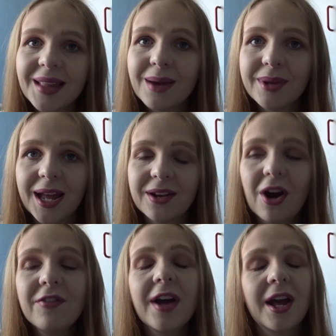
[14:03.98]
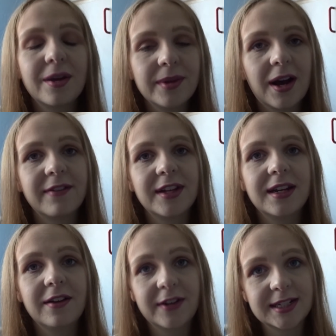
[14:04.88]
I'm going to head off. I hope you're having
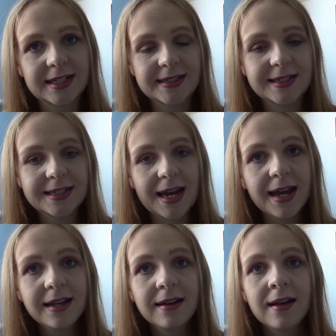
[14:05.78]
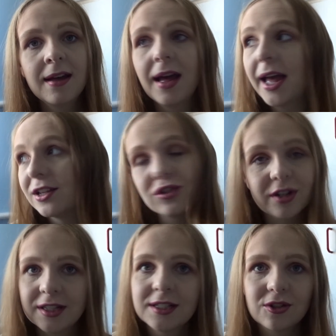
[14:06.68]
a fantastic day,
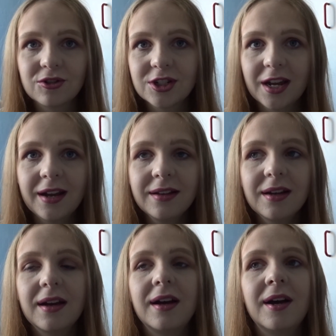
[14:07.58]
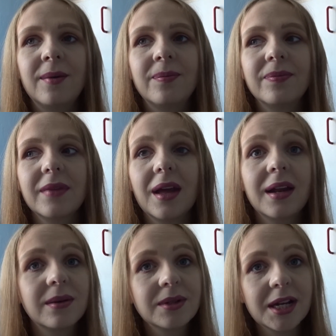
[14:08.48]
enjoying the sunshine, and
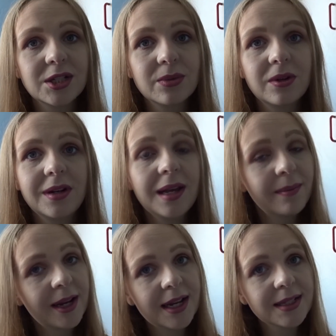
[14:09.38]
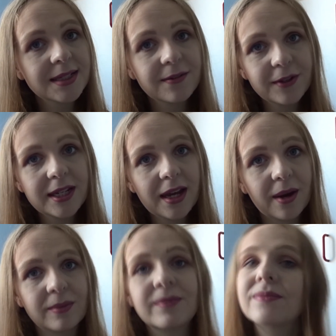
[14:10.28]
I will catch you all in my next video.